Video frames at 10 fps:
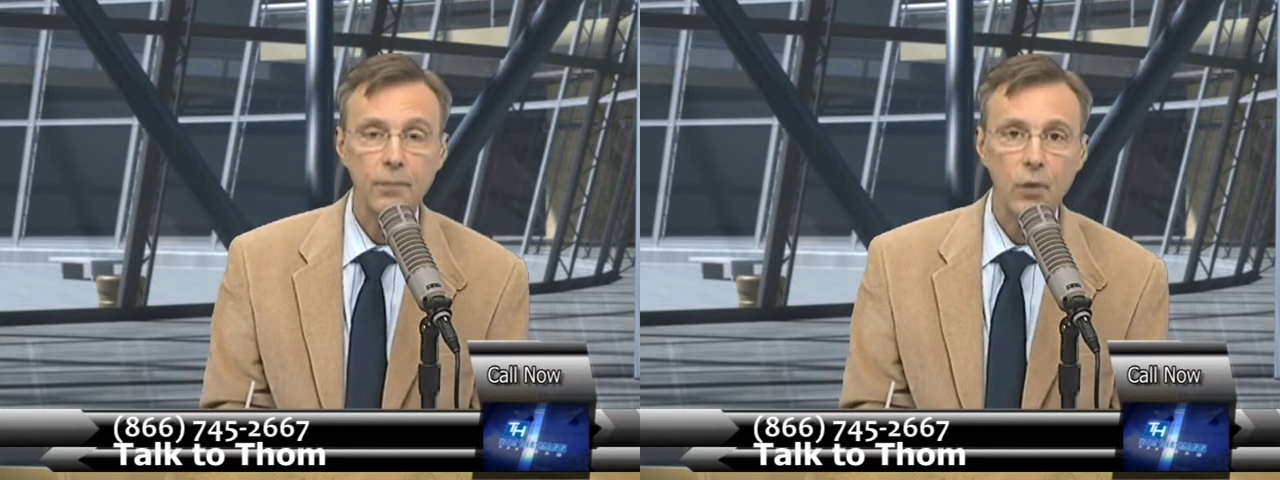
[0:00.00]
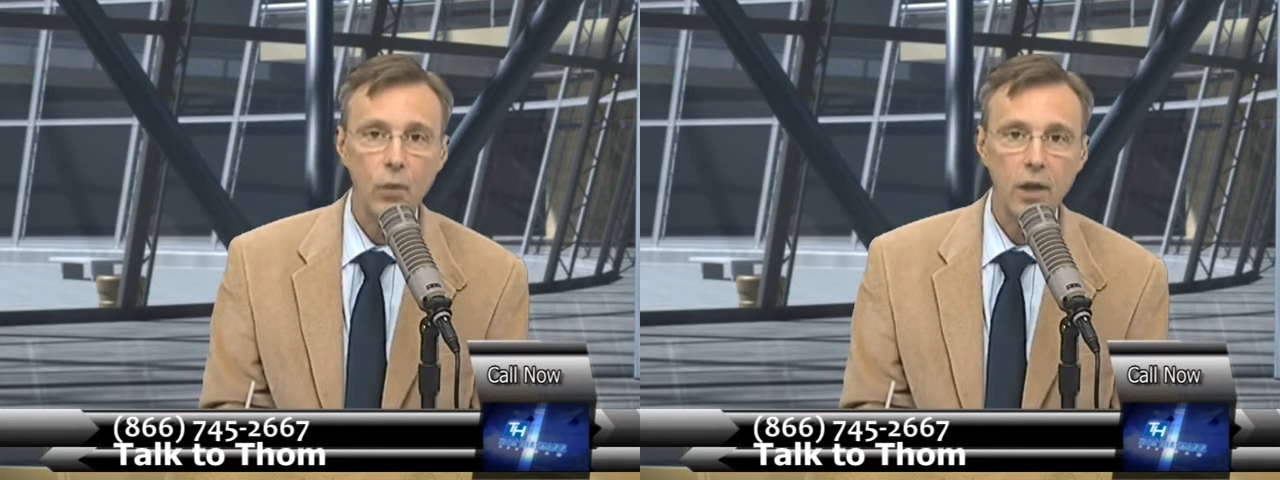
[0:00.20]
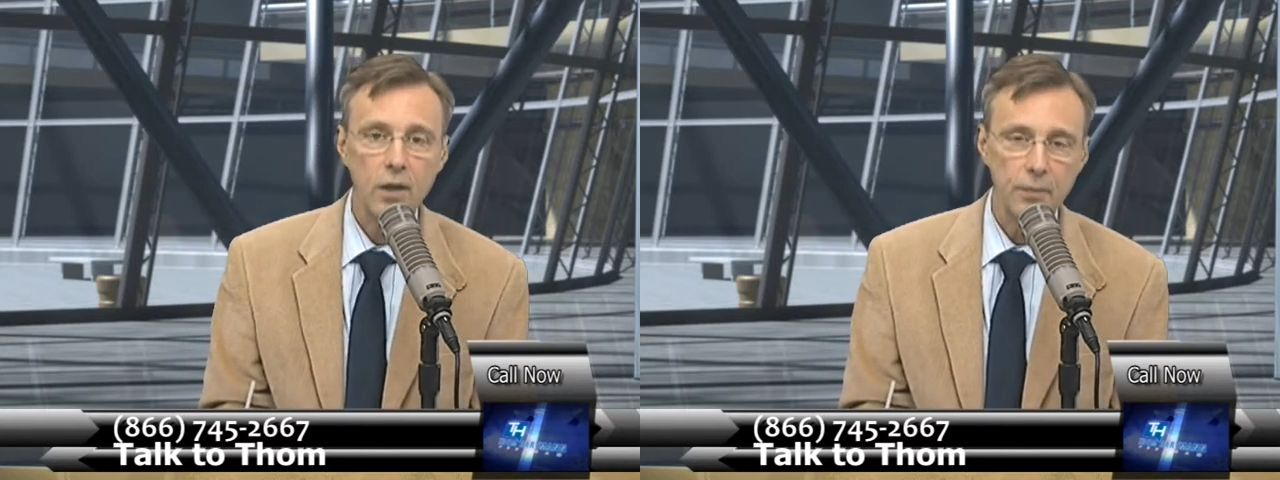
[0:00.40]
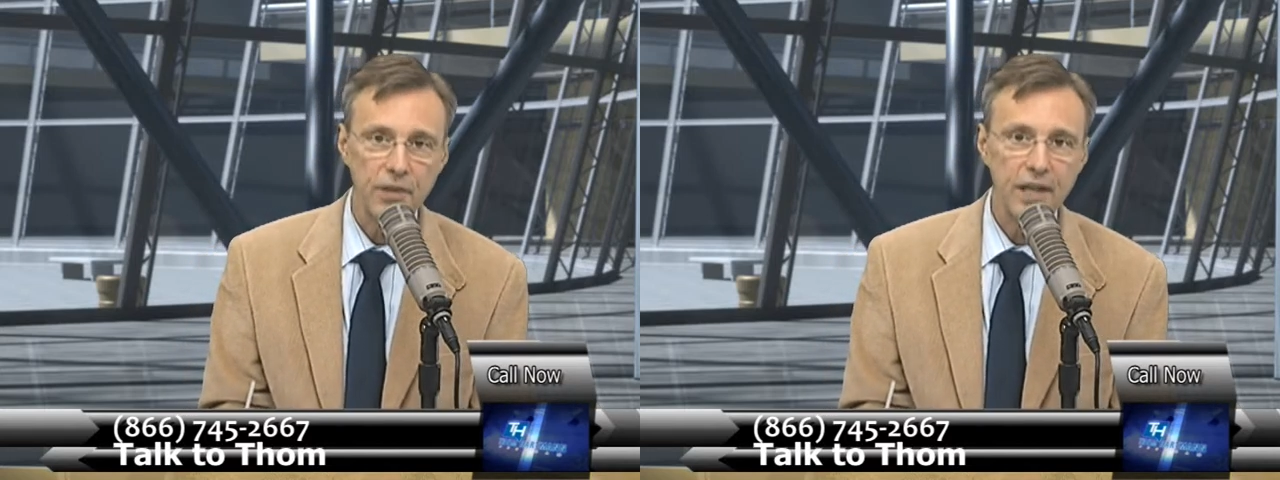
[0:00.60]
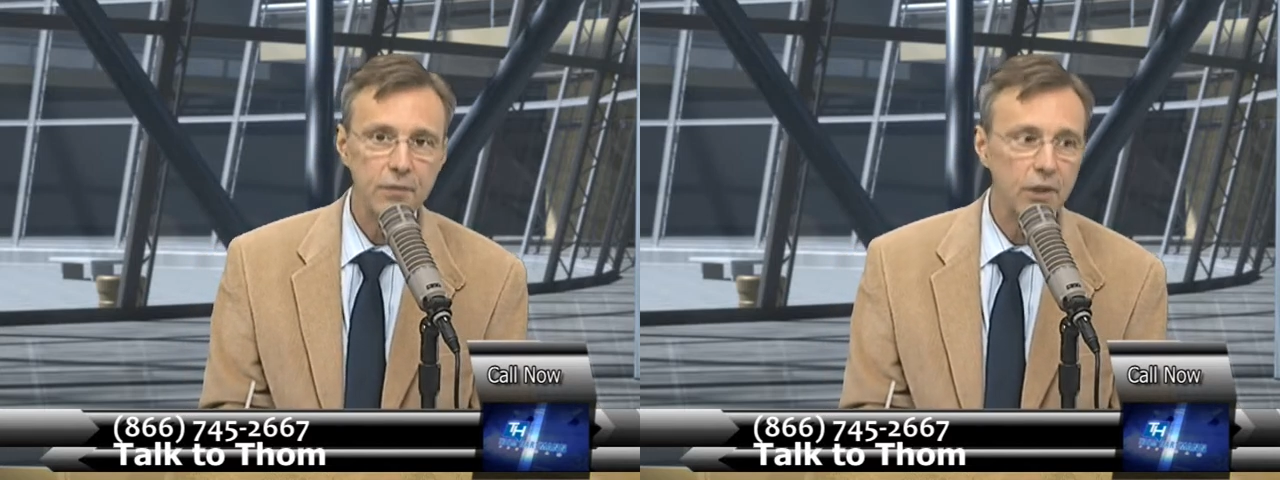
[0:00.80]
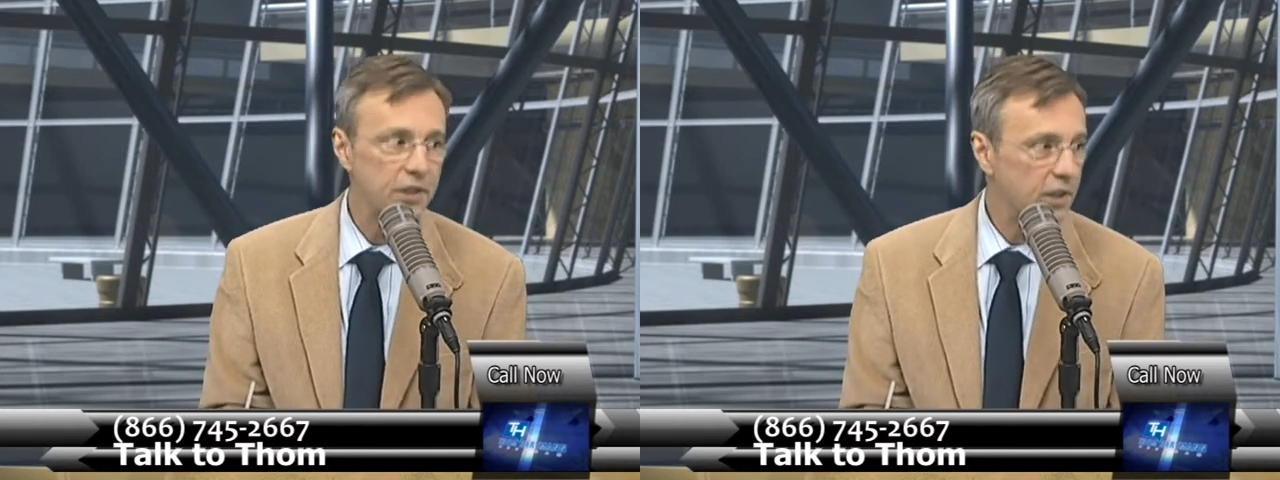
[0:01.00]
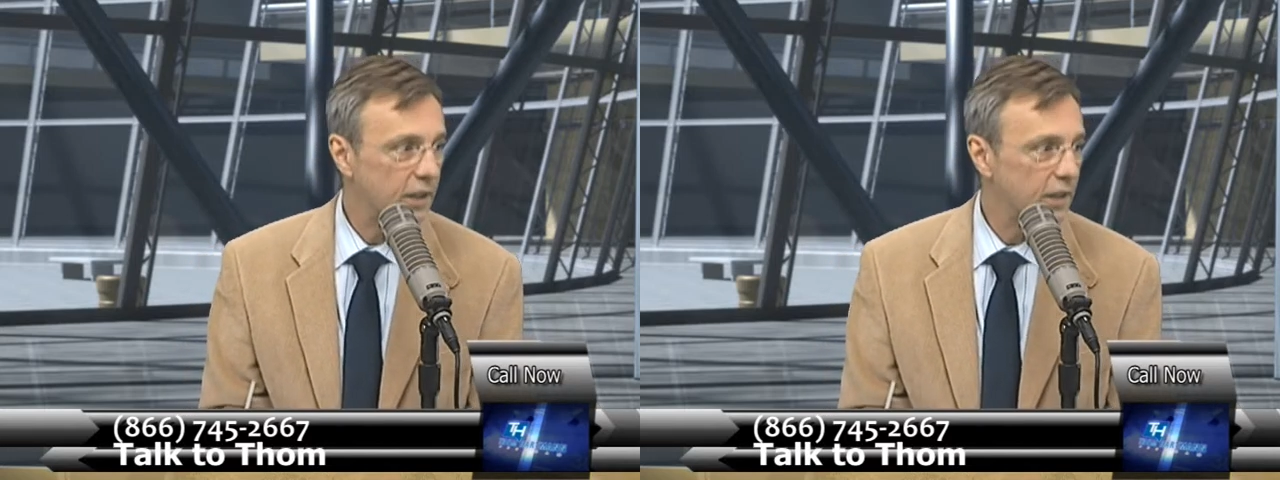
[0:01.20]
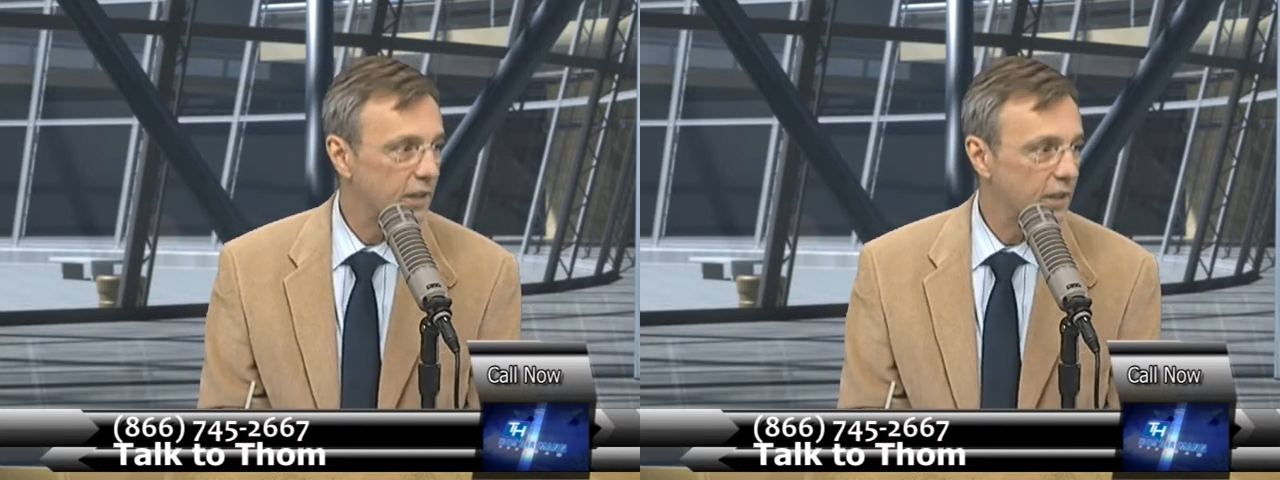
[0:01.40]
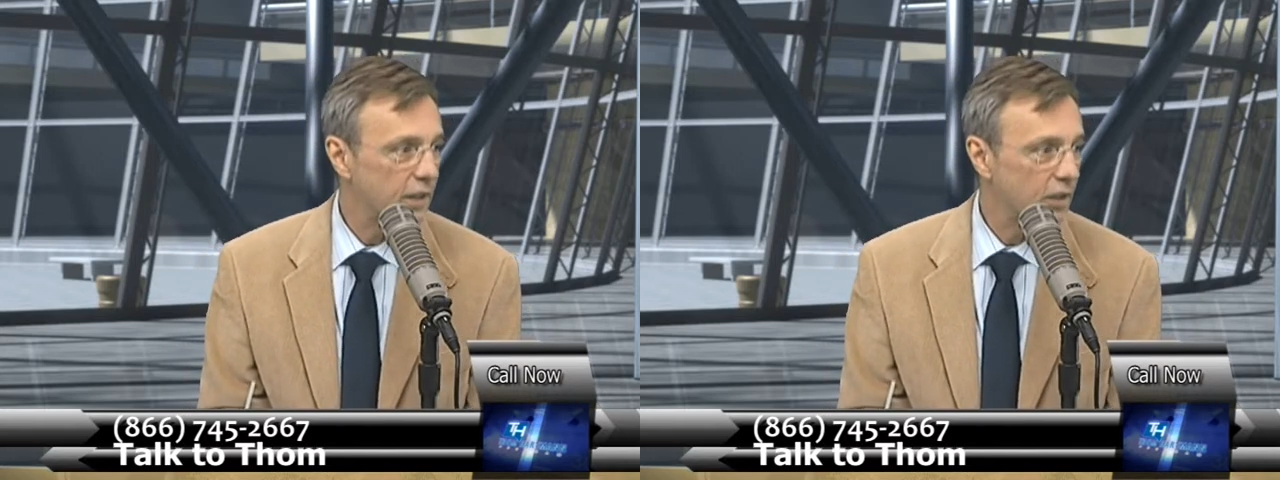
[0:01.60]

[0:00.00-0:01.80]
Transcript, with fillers: Welcome. Thanks for listening in uh,